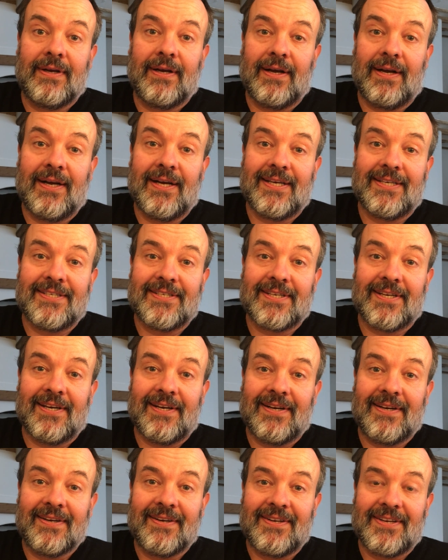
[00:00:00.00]
And
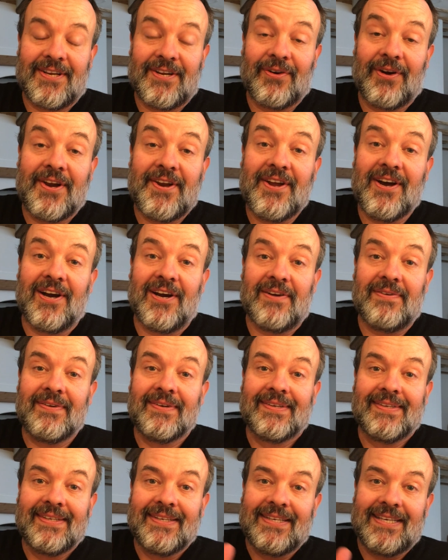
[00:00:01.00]
you know, I know
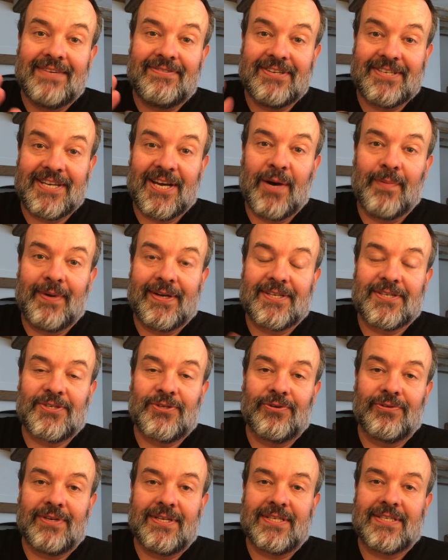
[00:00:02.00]
if you tell better
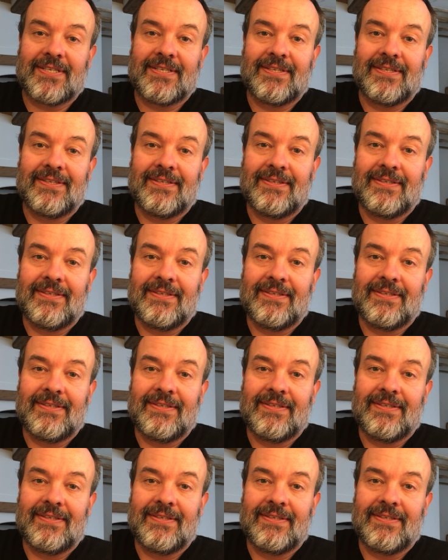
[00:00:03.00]
stories,